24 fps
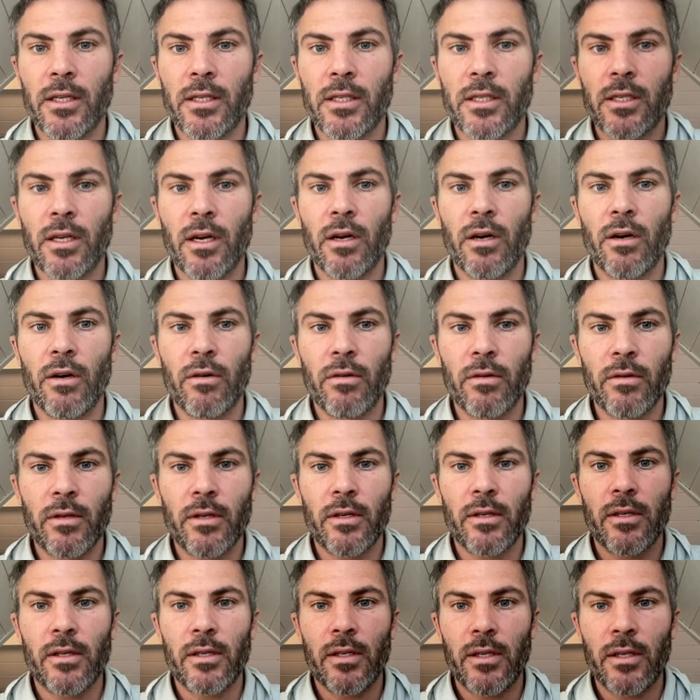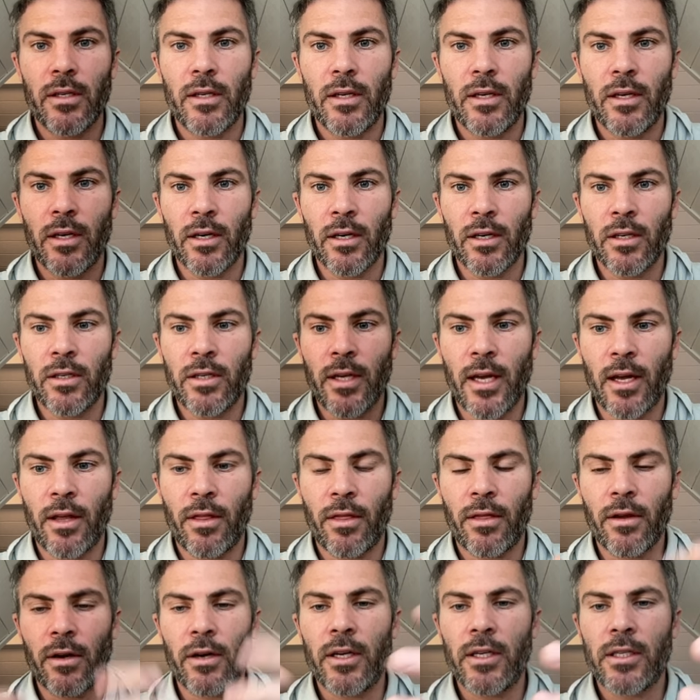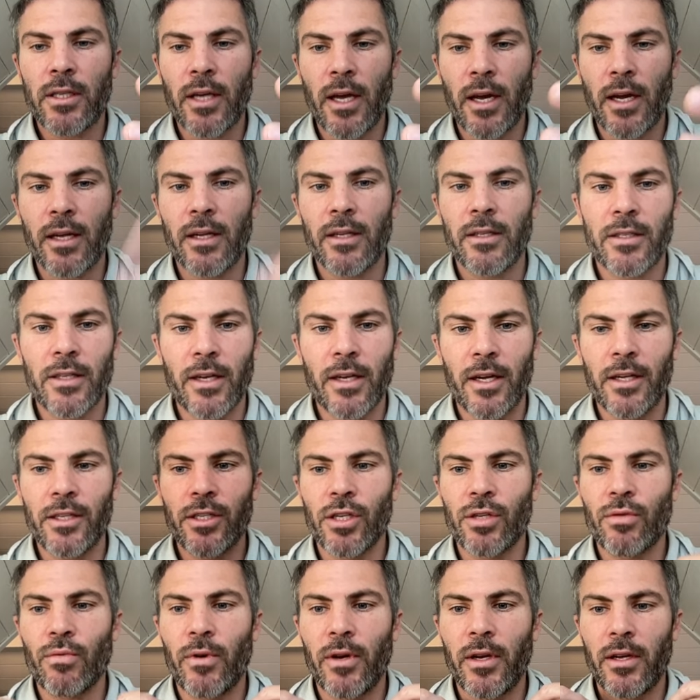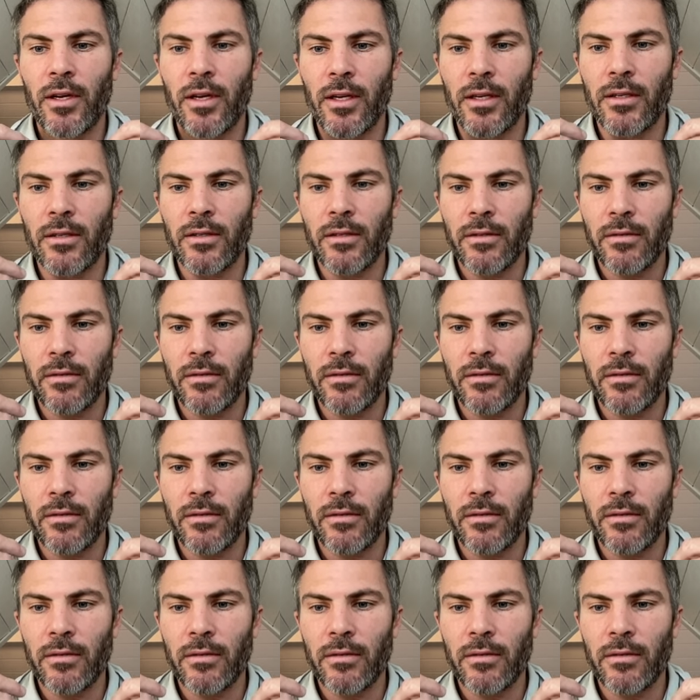So you're gonna take 30 seconds, and I just want you to